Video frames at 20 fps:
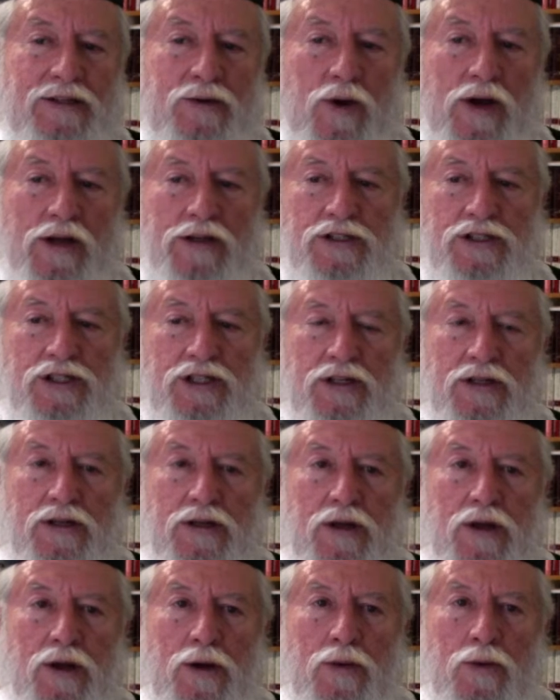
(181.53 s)
this question:
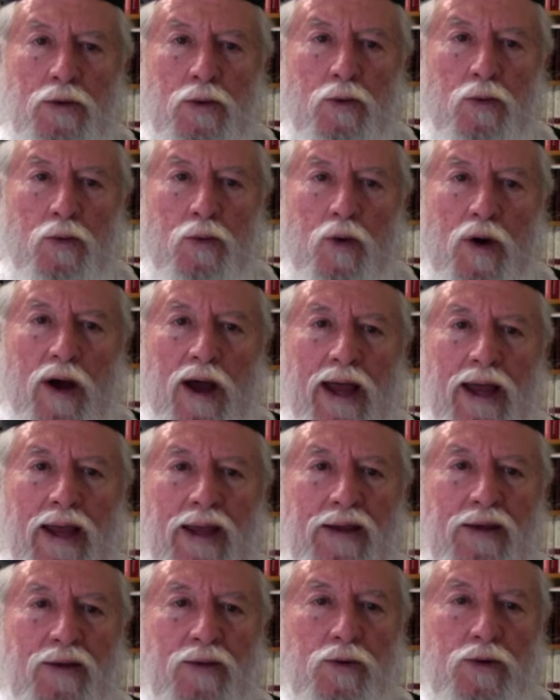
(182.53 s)
well,
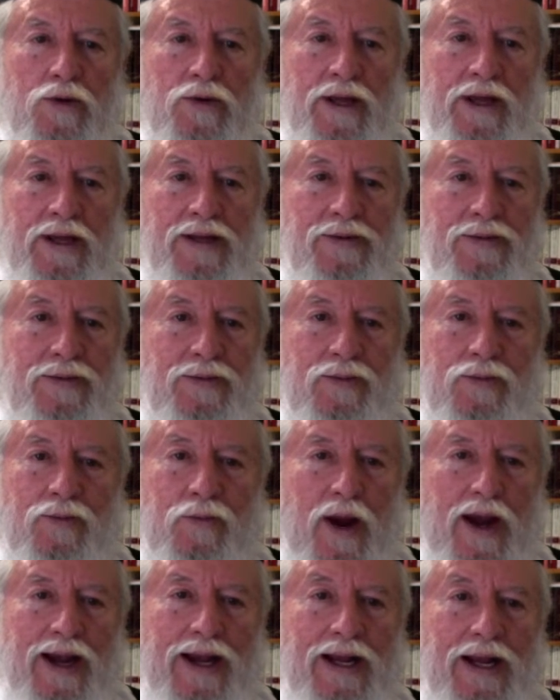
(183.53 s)
Why were they
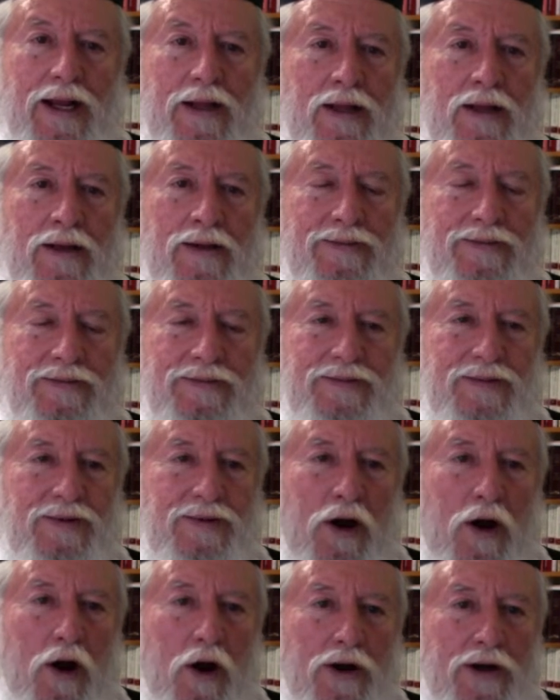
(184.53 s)
waiting in the
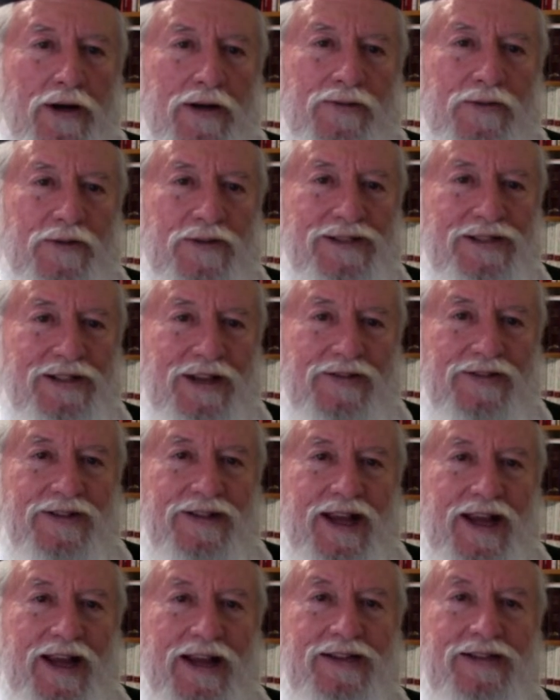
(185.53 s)
ark for seven
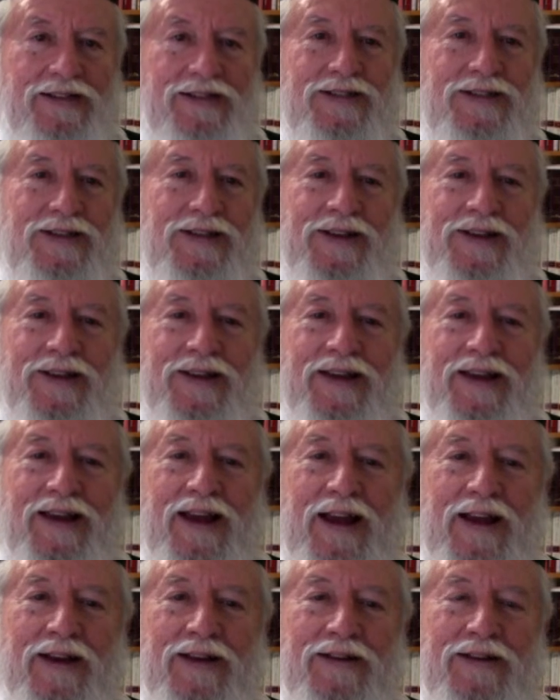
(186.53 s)
days?
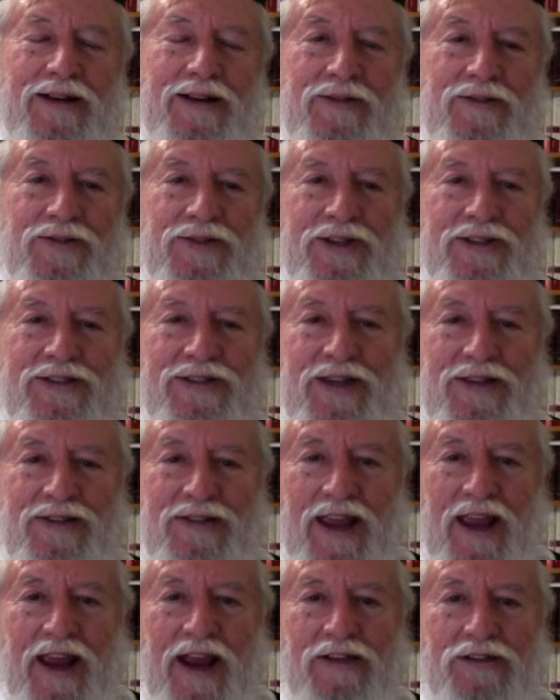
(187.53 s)
And uh, this,
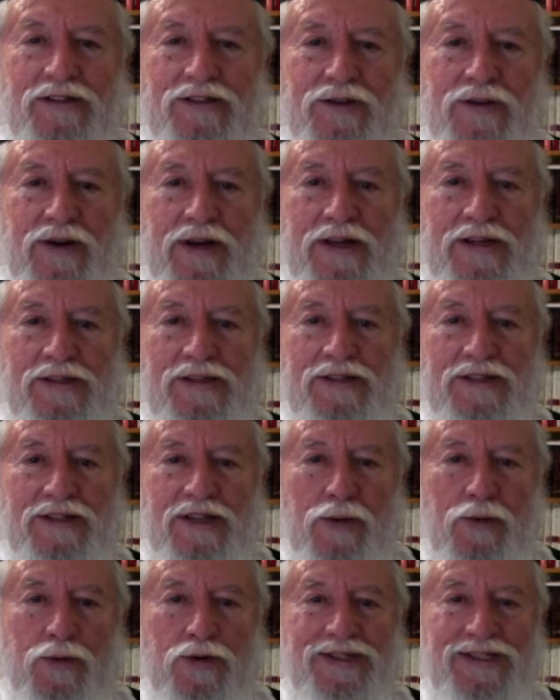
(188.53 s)
the answer is, is
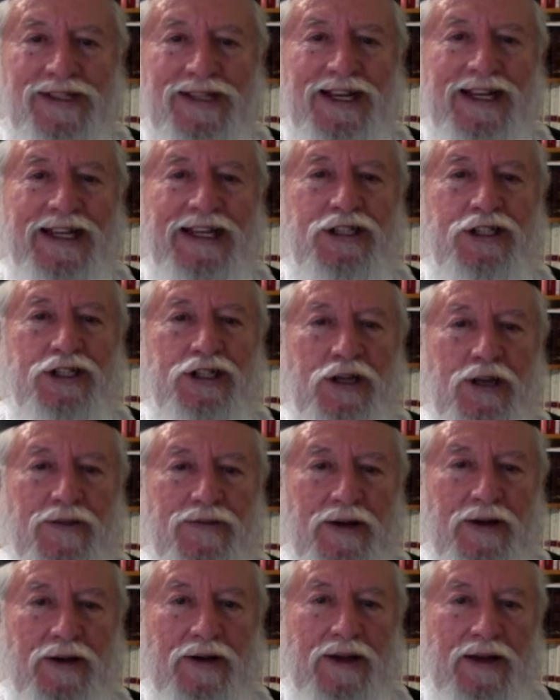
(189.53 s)
they were sitting
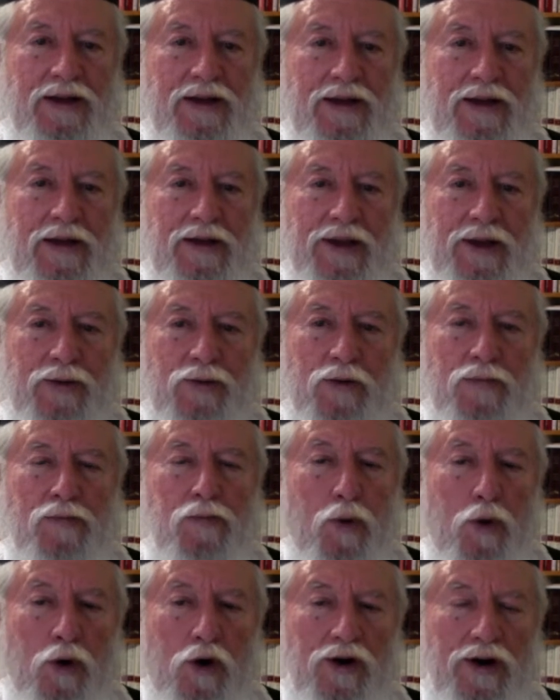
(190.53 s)
shiva. They were
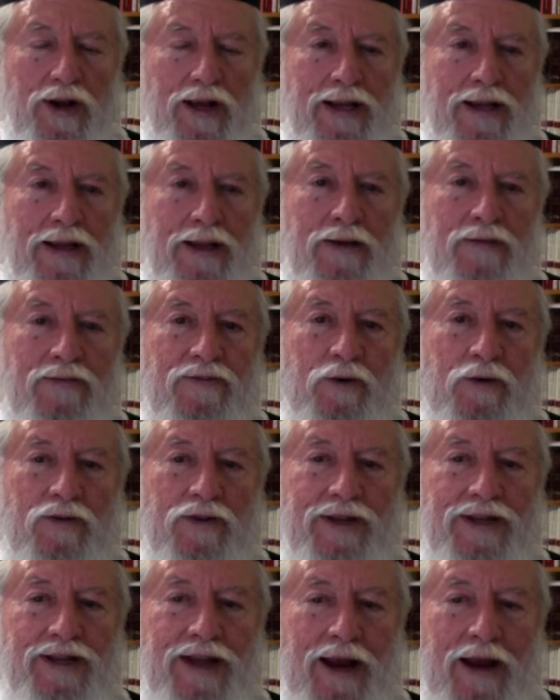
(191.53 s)
mourning for
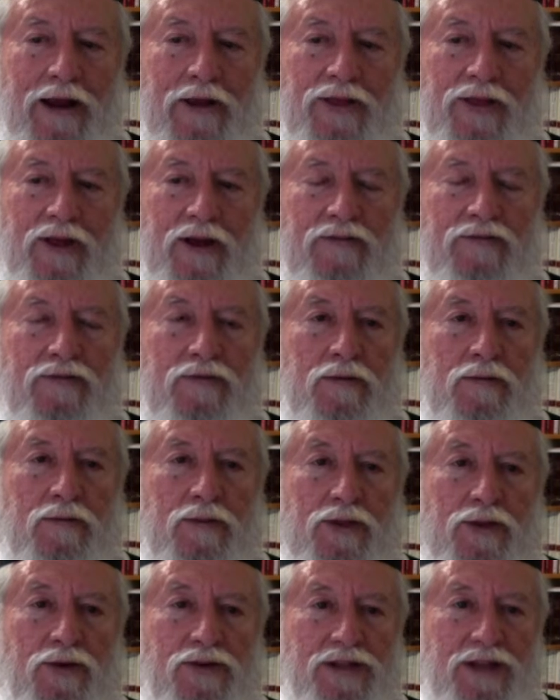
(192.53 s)
the death of
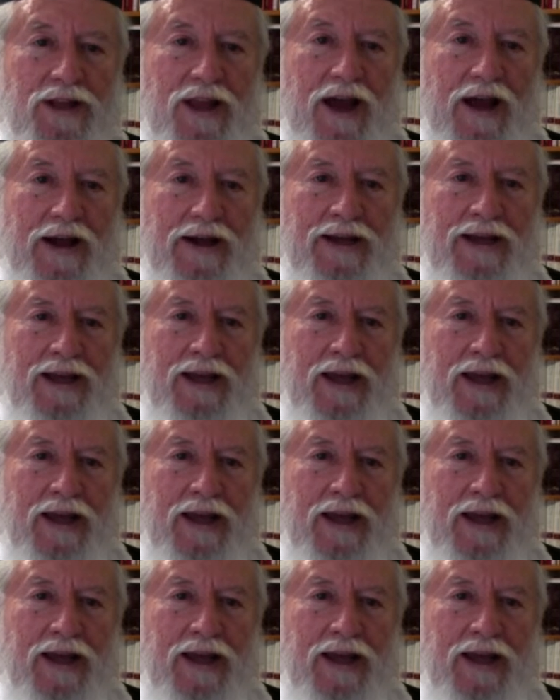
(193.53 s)
Methuselah.